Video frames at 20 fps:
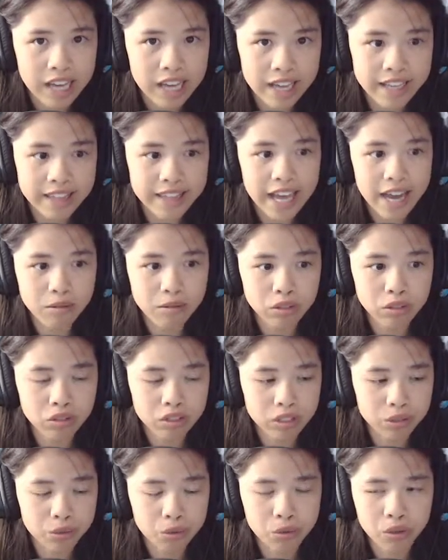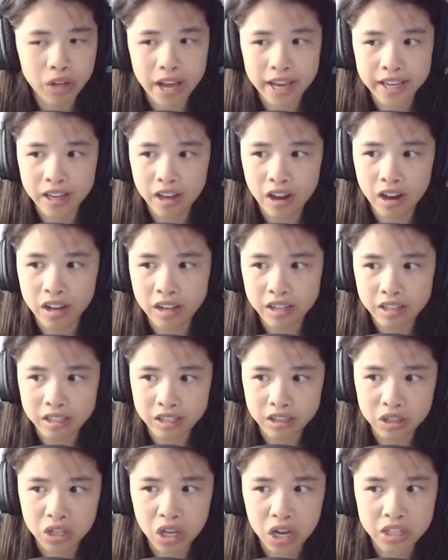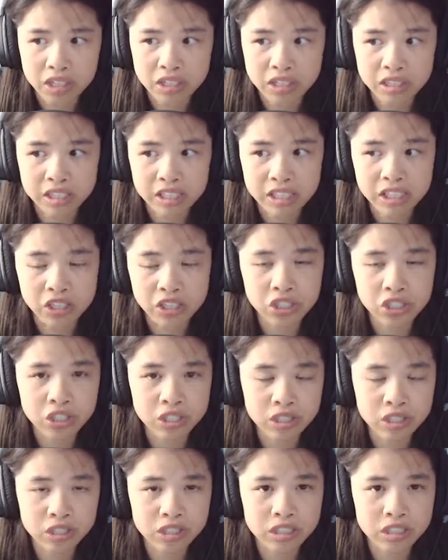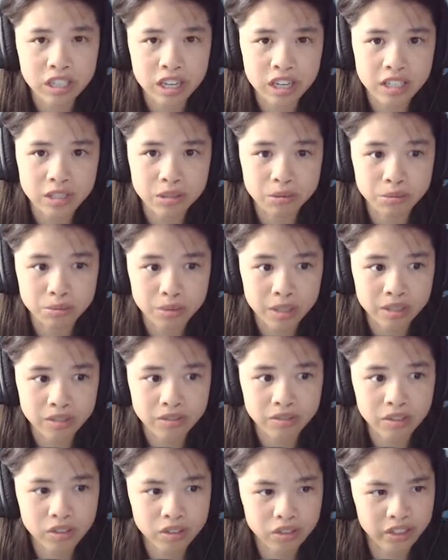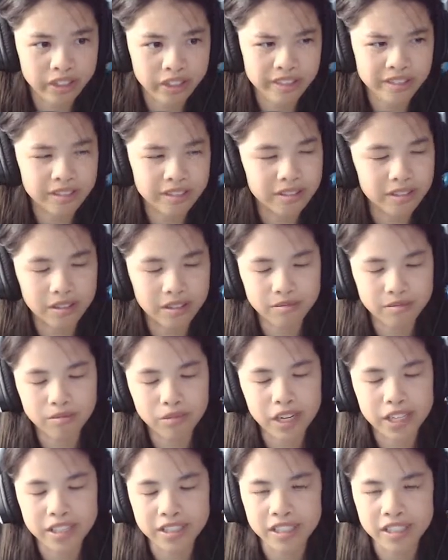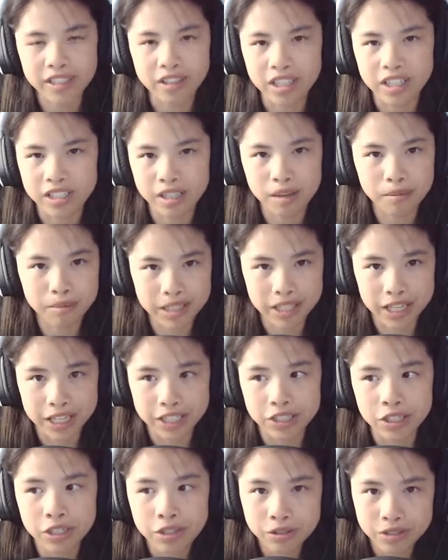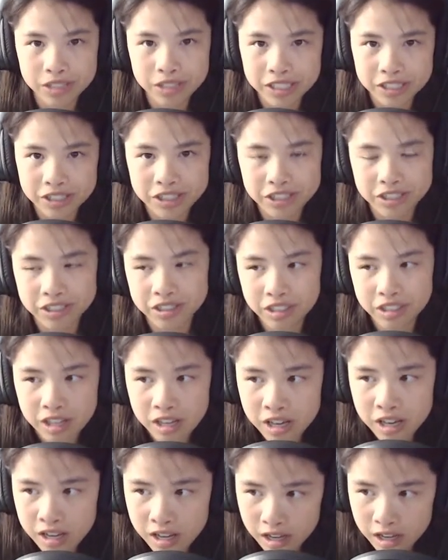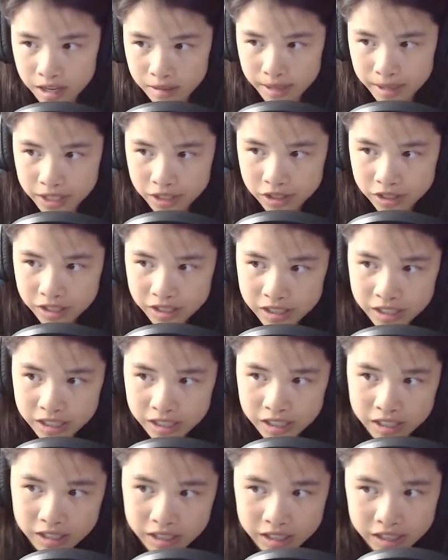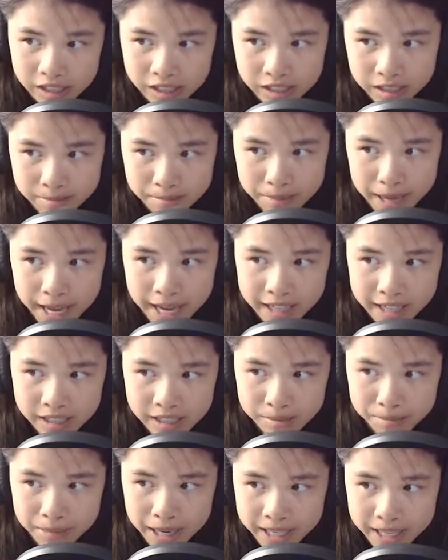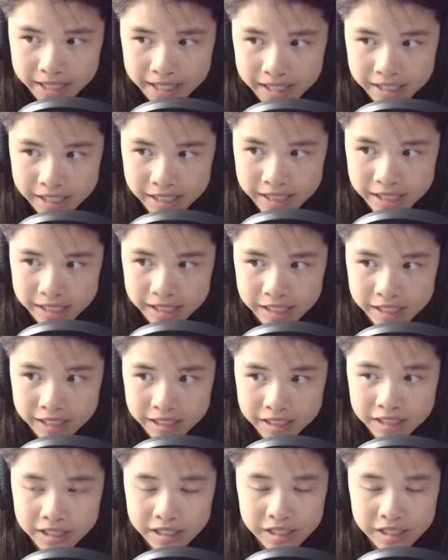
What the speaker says: that was really cool. I got lots of t-shirts as well, when I say lots, I mean like 2 t-shirts. As you can see, these bags back here